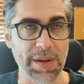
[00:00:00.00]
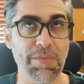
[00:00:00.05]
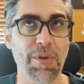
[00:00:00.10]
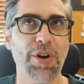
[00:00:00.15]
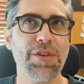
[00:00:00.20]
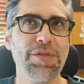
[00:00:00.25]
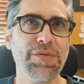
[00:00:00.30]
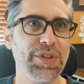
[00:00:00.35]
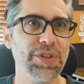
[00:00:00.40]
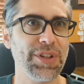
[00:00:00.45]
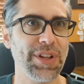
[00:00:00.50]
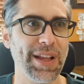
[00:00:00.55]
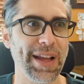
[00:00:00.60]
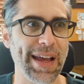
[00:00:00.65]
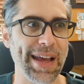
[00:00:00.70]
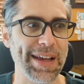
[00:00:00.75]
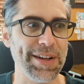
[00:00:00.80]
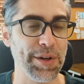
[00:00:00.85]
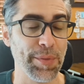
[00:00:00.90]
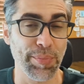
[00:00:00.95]
marvel
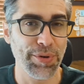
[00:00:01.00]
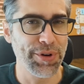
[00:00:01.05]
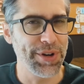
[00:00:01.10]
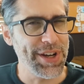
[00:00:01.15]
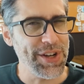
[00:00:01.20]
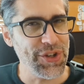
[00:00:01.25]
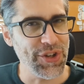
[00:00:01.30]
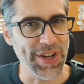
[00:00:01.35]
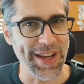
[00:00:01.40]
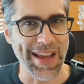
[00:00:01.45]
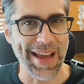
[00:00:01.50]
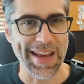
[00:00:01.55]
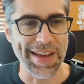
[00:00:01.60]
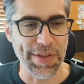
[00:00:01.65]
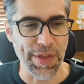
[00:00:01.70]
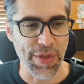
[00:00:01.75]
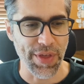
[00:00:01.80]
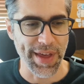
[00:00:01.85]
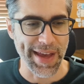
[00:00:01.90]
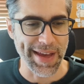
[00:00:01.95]
and
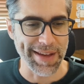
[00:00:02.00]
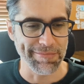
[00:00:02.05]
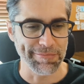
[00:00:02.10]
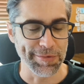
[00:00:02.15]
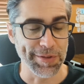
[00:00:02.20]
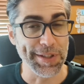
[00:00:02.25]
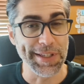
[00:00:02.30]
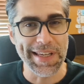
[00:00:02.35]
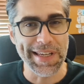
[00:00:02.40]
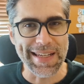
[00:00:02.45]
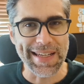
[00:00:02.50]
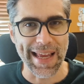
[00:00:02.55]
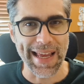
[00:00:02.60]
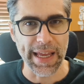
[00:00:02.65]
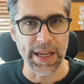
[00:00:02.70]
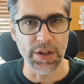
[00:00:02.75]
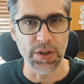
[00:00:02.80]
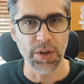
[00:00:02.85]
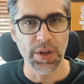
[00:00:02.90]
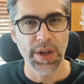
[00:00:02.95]
appreciate that detail,